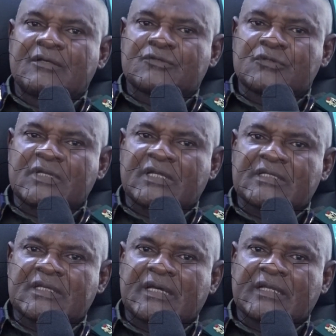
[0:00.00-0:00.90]
so
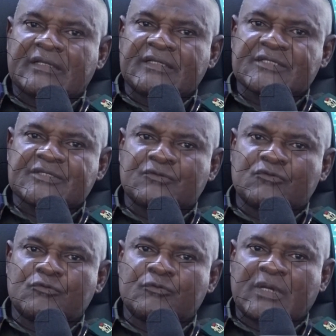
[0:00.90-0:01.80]
that at least,
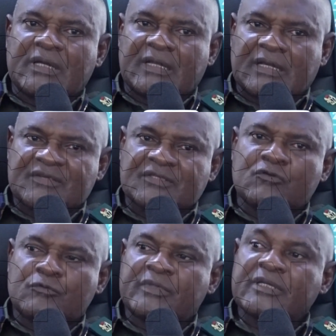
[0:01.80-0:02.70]
we, like I said,
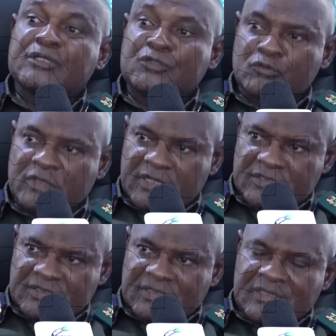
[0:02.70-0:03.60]
we break new
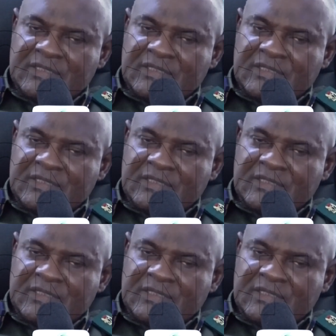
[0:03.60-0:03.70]
grounds.